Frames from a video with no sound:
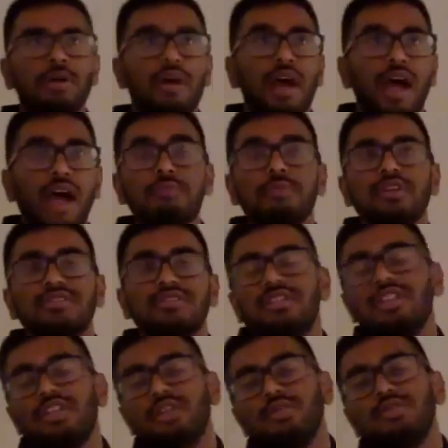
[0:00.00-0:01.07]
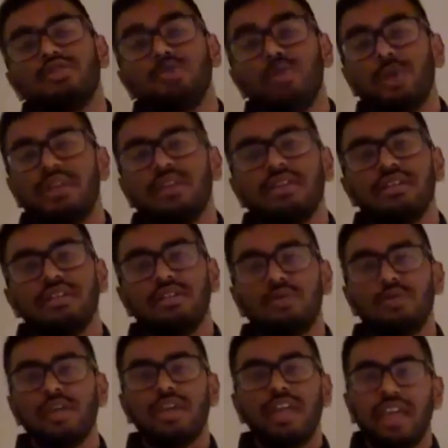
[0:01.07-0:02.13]
I personally use Twitter
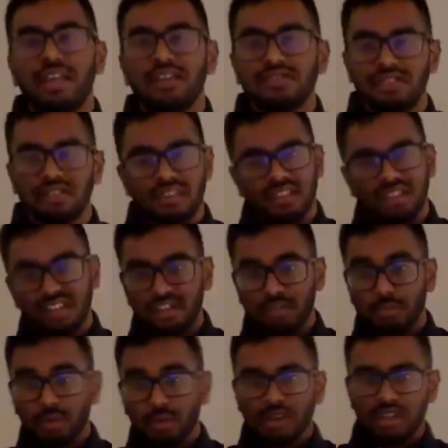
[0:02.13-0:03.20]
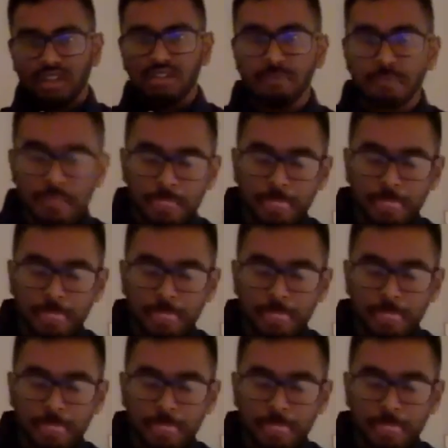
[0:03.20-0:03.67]
to engage with the community.